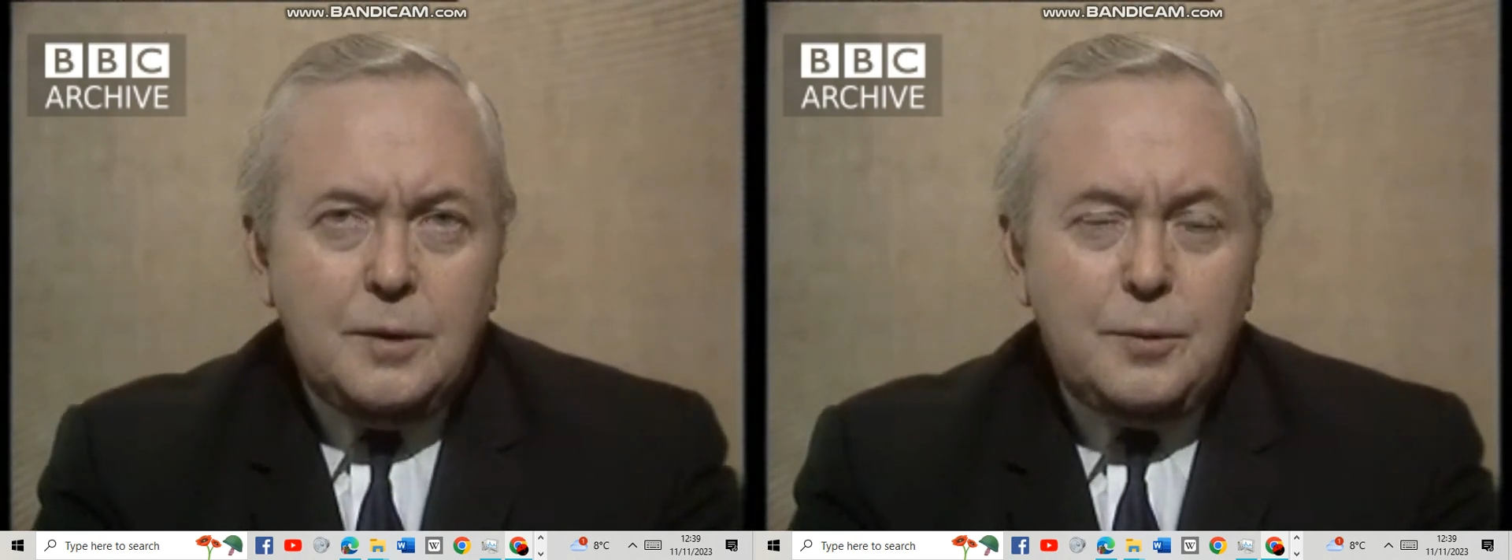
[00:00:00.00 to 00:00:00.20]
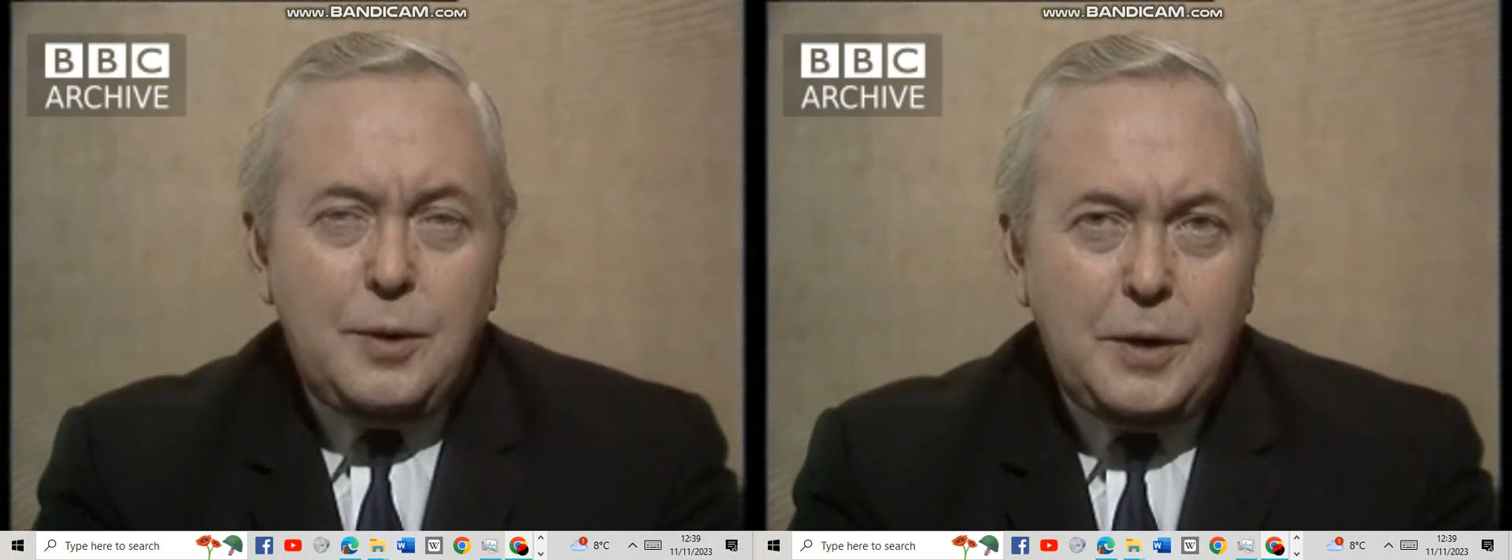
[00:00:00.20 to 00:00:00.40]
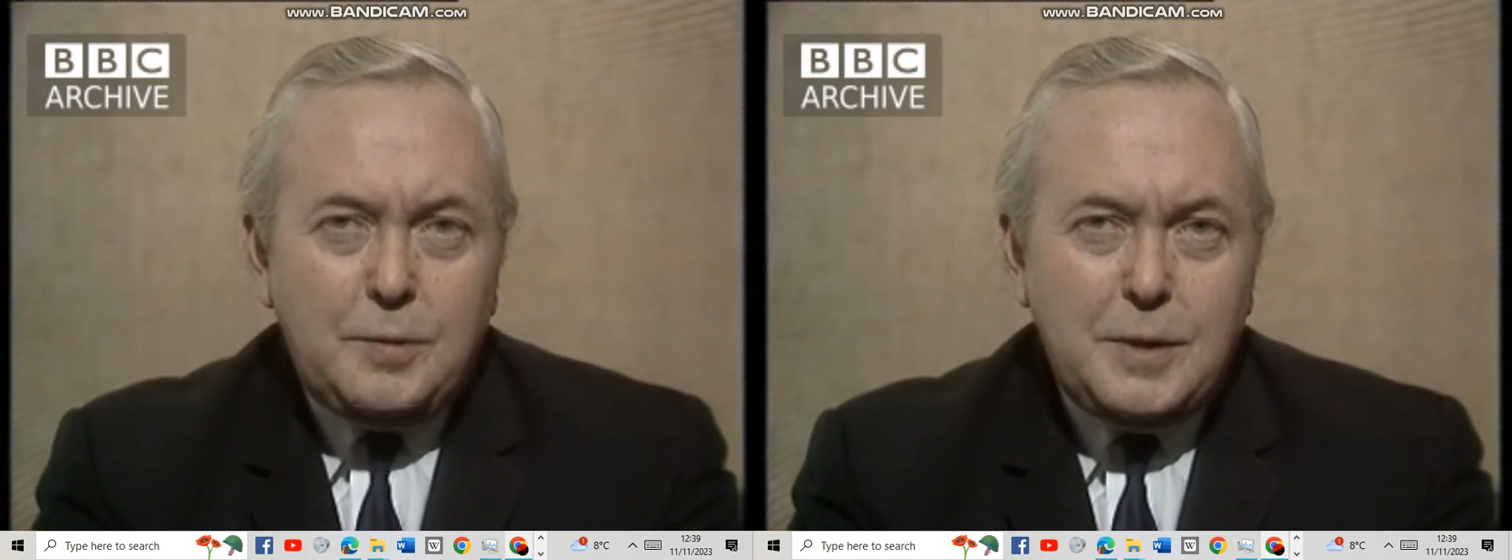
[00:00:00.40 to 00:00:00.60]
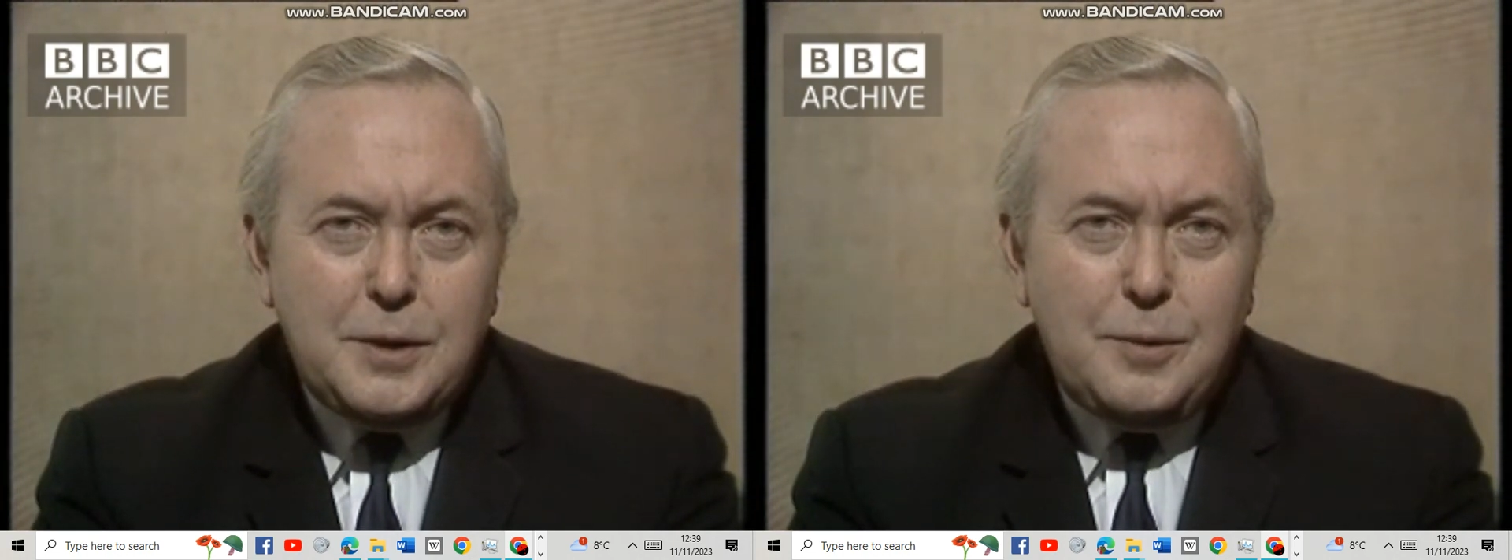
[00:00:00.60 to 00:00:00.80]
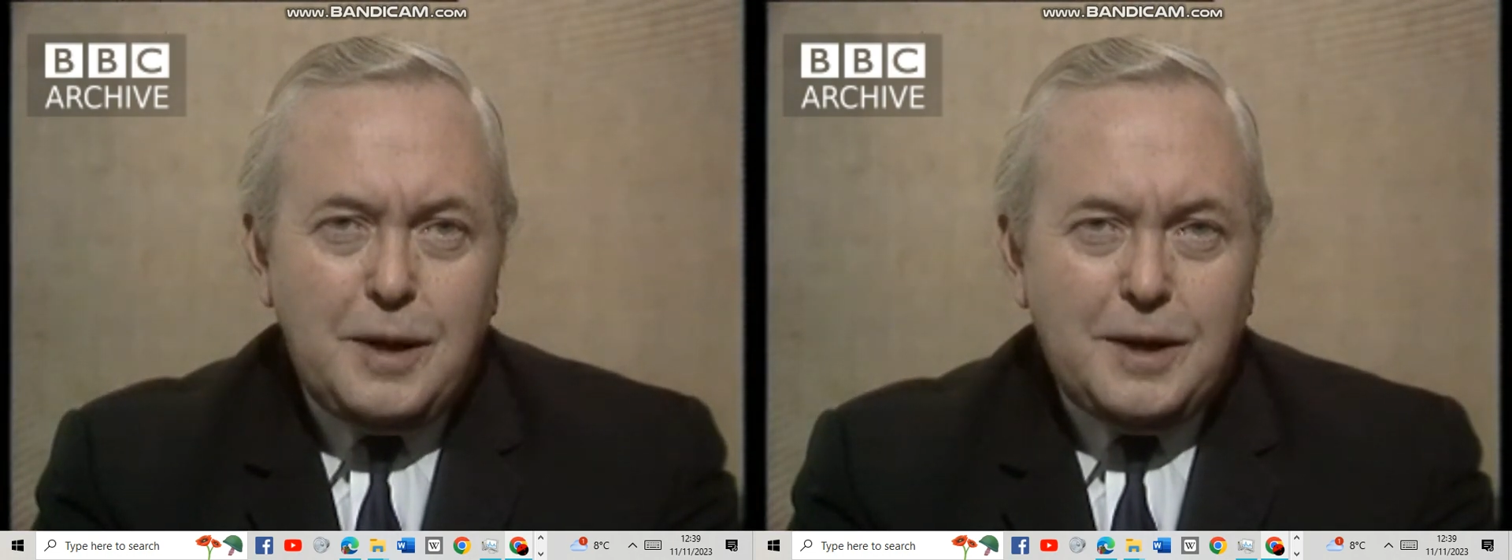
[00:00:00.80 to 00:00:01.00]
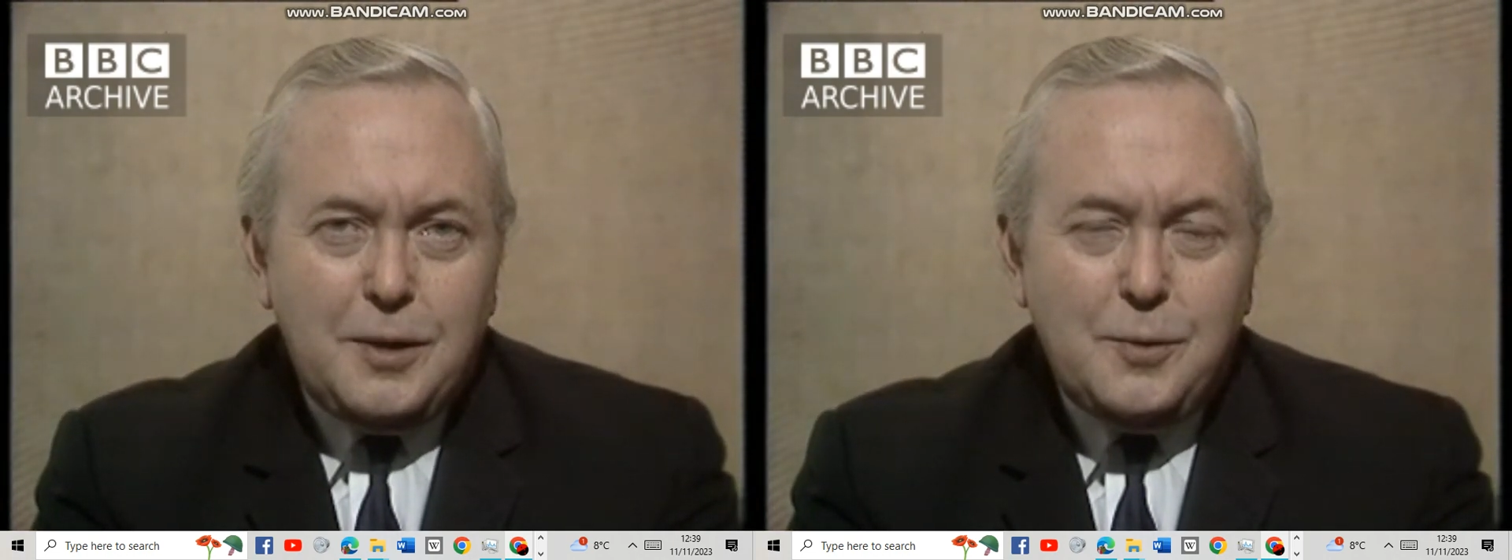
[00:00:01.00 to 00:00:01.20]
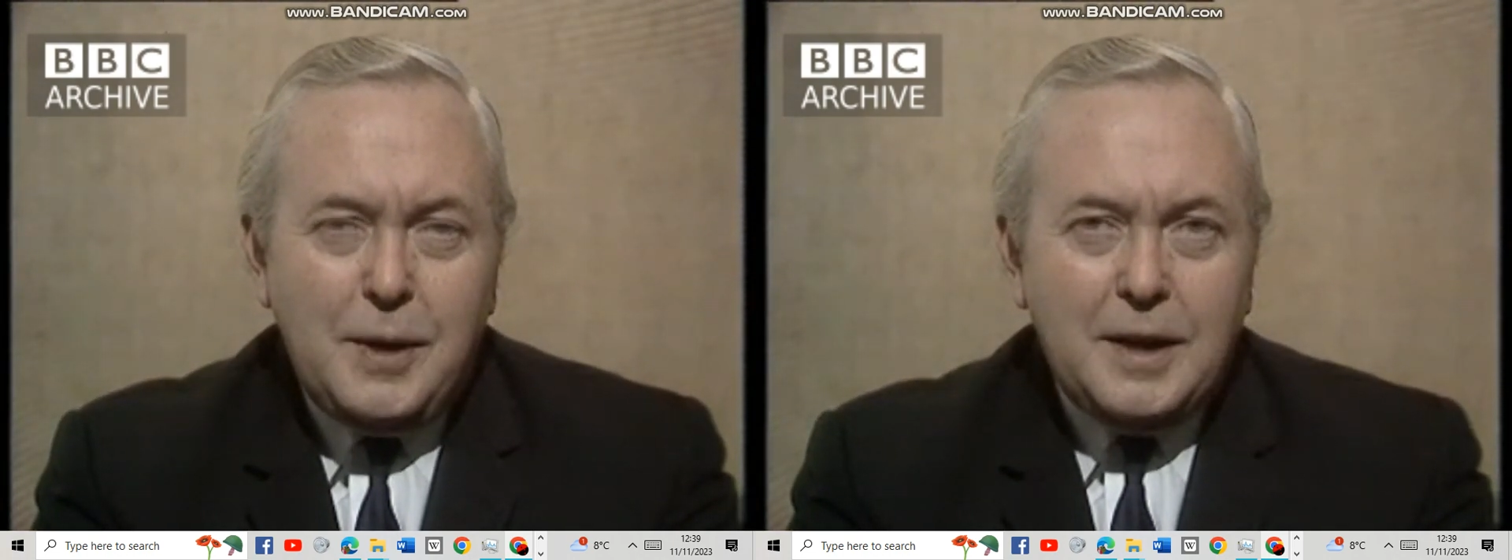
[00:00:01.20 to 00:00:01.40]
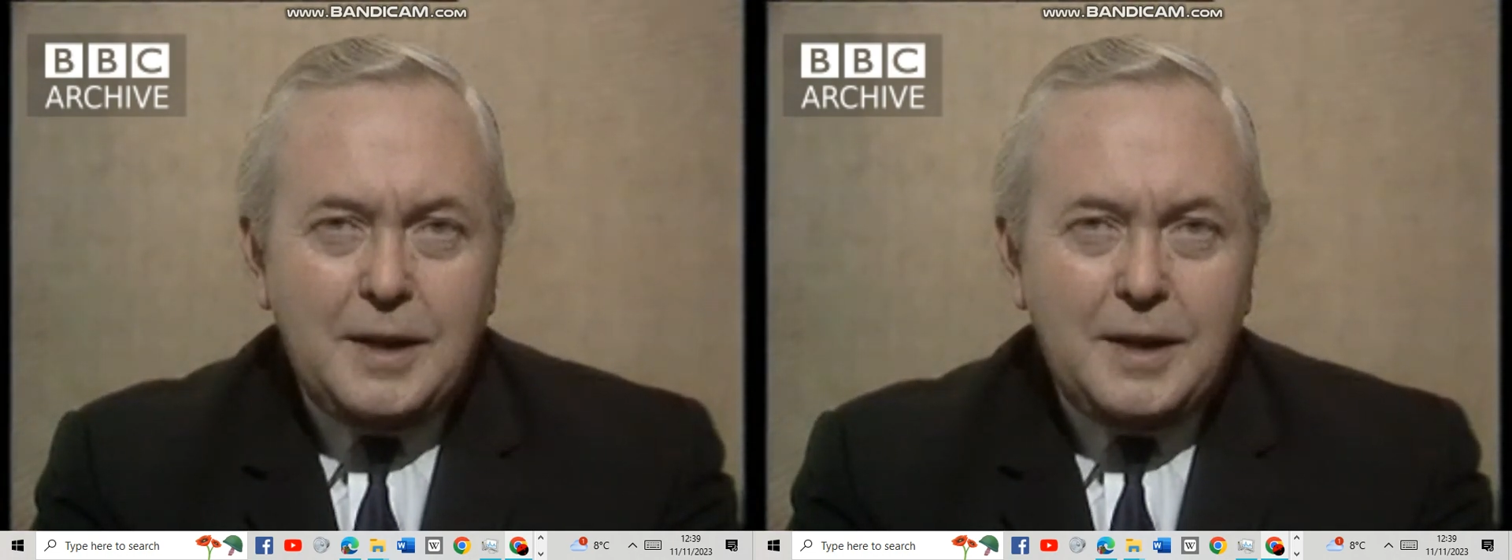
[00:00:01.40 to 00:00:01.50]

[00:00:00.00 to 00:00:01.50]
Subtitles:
We wish Mr. Whitelaw well